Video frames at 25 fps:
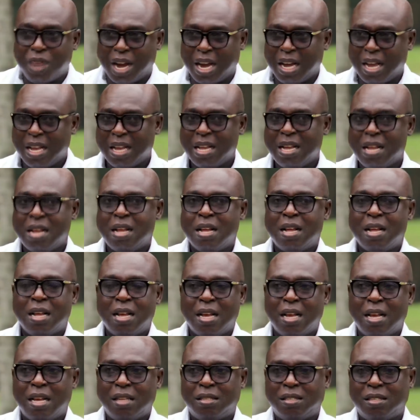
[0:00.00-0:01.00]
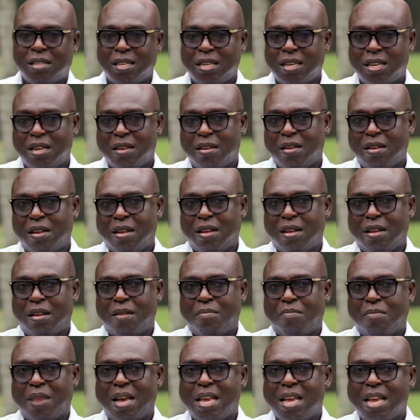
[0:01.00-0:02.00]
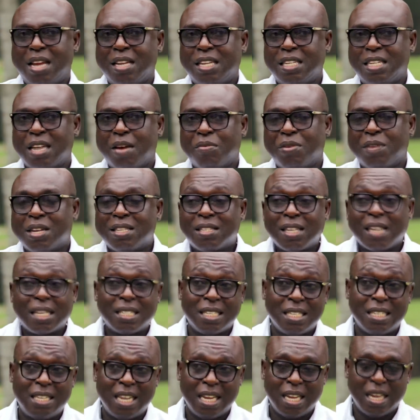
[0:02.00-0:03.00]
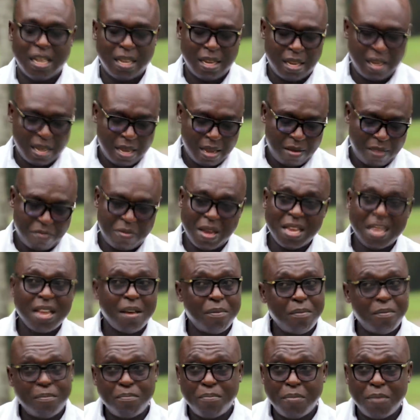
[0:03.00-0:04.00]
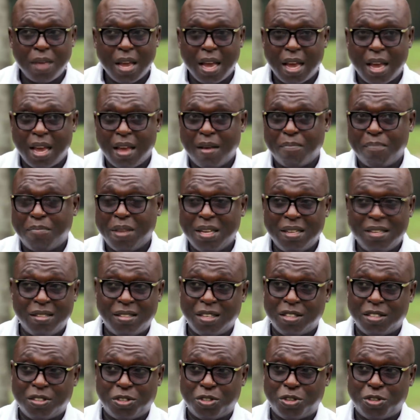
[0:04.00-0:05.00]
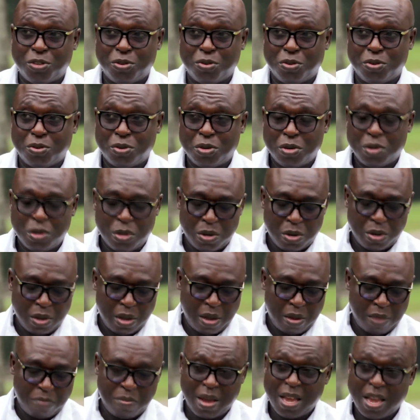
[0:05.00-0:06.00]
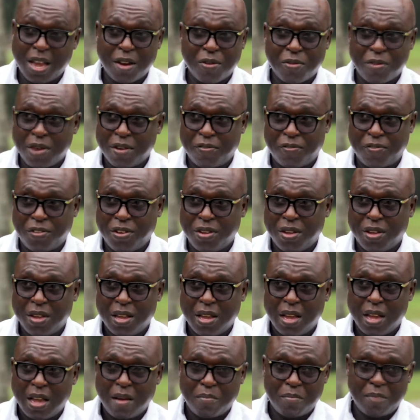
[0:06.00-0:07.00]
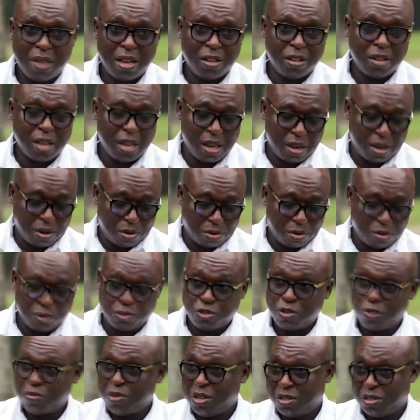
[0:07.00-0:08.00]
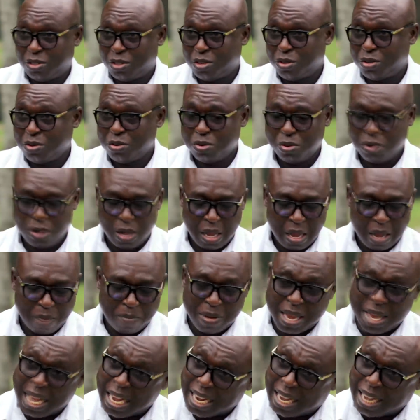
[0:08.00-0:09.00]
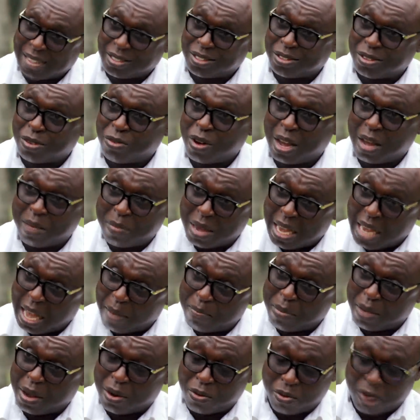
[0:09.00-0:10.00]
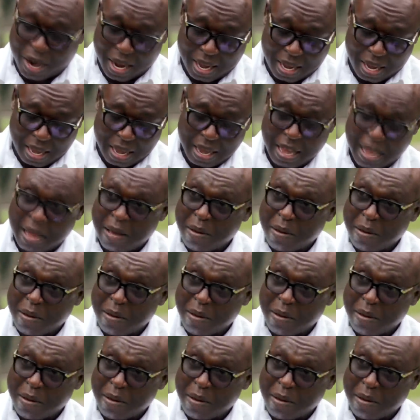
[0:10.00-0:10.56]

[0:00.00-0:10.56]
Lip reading: di dwa nti me ye ni na dwen Saturday me ye beans stew me ye gravy me ye contemporary stew me ye nkatin kwan me ye aben kwan